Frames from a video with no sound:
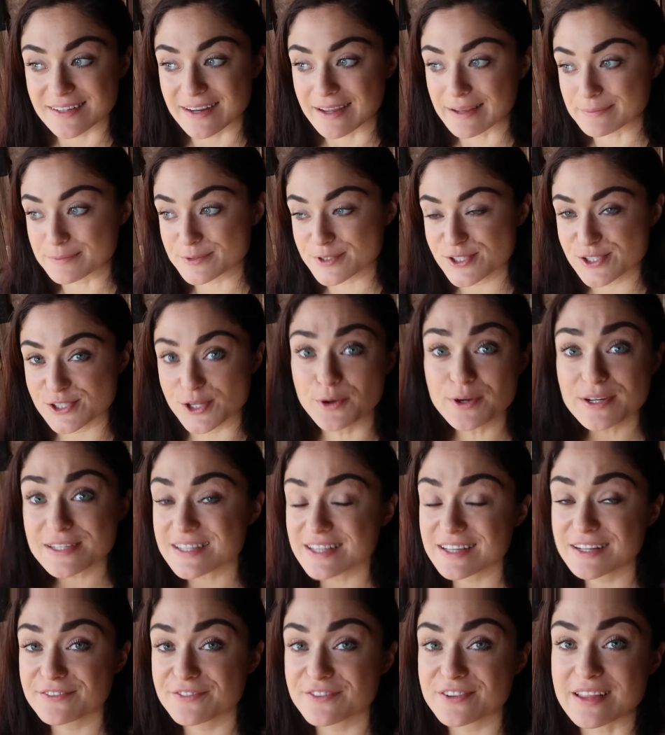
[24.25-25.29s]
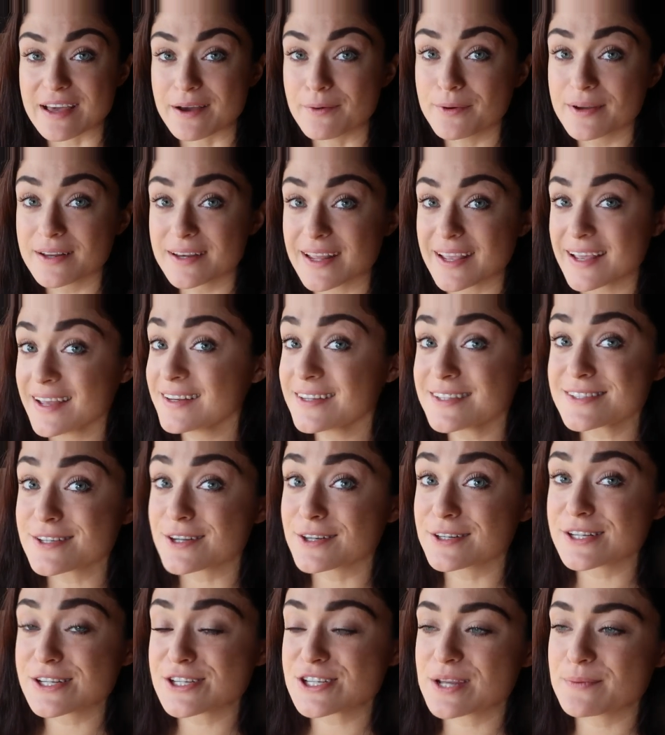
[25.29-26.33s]
and I'm so excited for that one, and it's
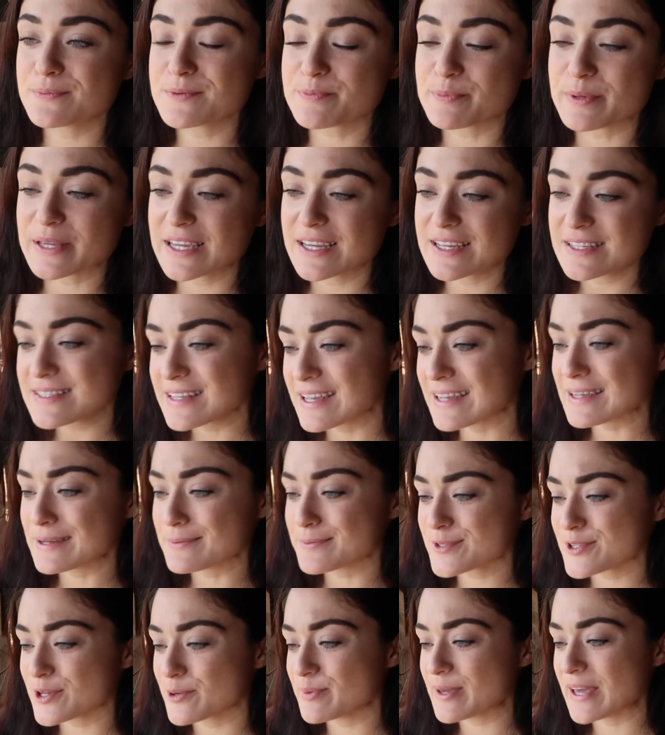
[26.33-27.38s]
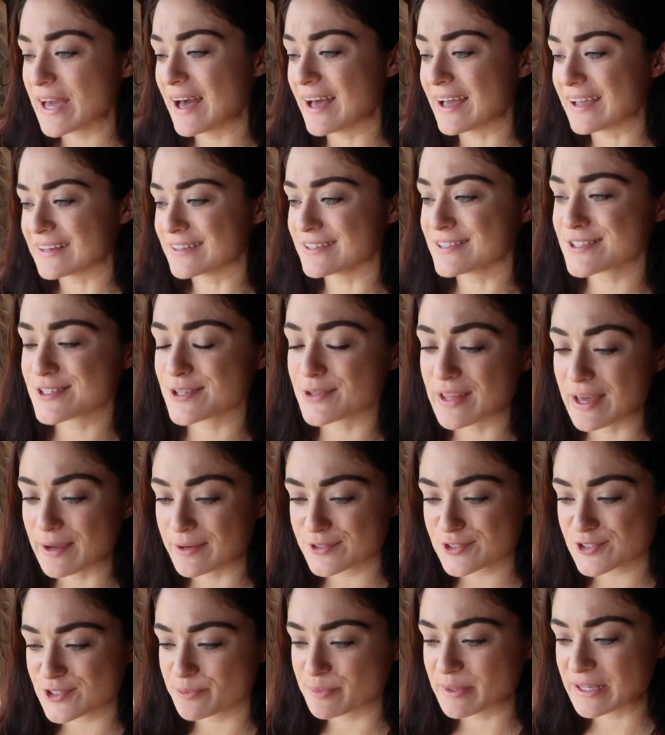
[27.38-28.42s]
already shipped because I am so behind, so
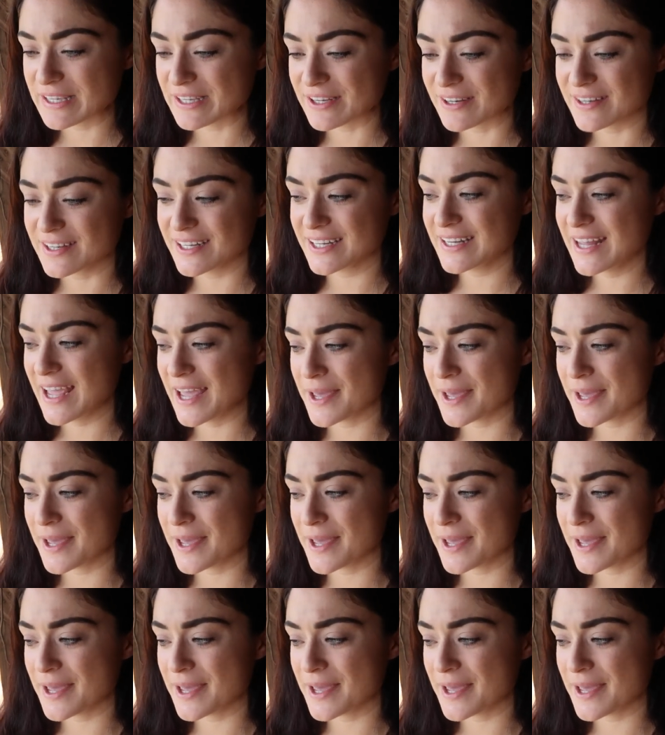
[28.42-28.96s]
that should be here any